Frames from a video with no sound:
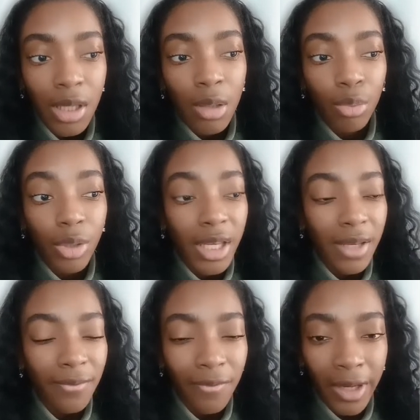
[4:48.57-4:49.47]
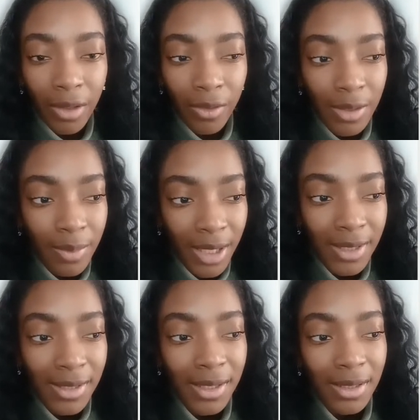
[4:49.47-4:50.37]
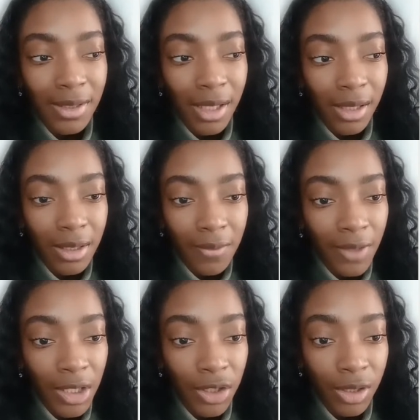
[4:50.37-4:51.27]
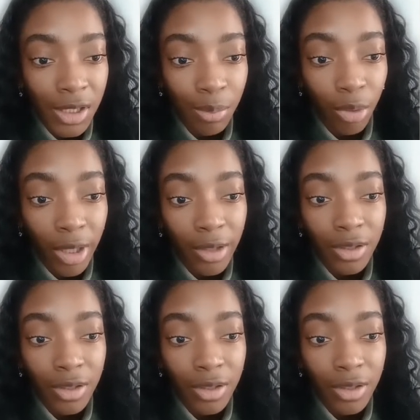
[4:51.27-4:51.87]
praying very basic televangelist prayers,